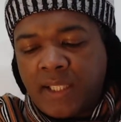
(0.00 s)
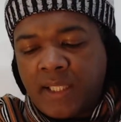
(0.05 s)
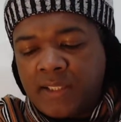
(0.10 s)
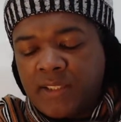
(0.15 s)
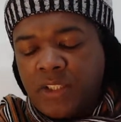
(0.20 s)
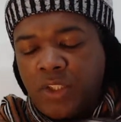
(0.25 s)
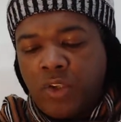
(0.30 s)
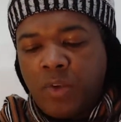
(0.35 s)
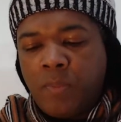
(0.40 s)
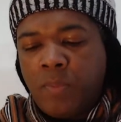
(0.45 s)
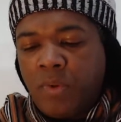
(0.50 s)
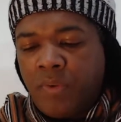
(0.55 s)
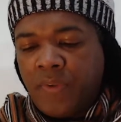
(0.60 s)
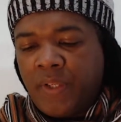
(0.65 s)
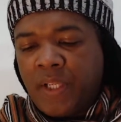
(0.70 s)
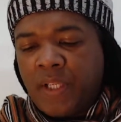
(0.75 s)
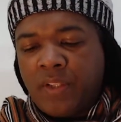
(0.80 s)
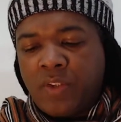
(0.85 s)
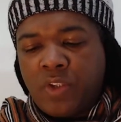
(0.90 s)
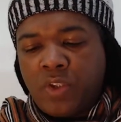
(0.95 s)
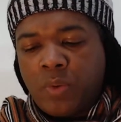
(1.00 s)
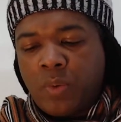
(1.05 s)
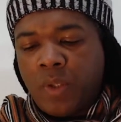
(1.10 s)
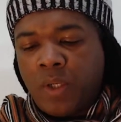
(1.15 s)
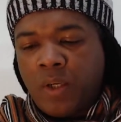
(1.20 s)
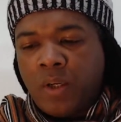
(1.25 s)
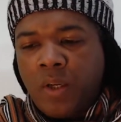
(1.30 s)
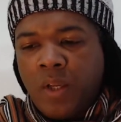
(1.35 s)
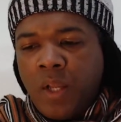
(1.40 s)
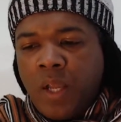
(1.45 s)
I see you moving into
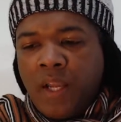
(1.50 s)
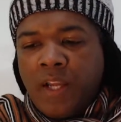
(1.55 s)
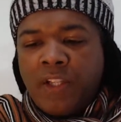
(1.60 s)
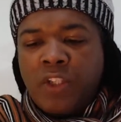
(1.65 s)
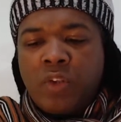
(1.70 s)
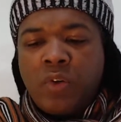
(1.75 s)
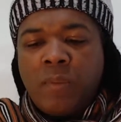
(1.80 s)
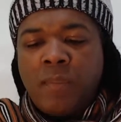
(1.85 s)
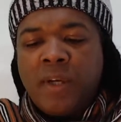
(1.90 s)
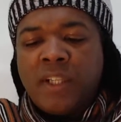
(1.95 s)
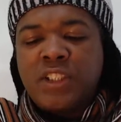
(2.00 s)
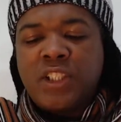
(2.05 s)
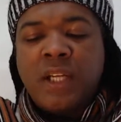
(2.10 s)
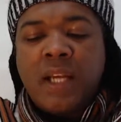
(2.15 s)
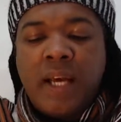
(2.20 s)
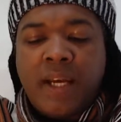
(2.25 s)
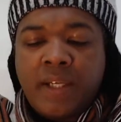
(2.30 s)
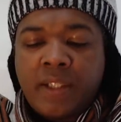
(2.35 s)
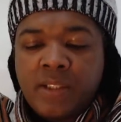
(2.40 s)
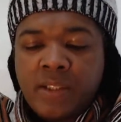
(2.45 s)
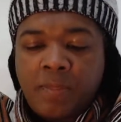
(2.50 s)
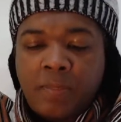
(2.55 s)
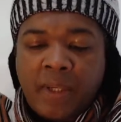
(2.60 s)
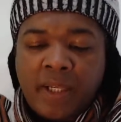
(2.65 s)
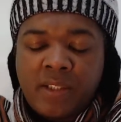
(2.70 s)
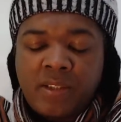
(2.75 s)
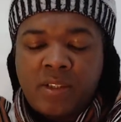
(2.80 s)
a much lighter space.